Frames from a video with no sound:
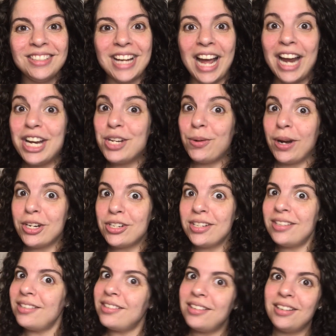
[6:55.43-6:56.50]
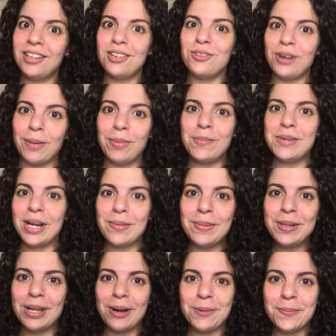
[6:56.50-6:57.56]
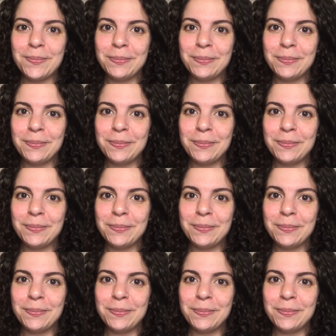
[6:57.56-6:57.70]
Any questions? Drop them down below.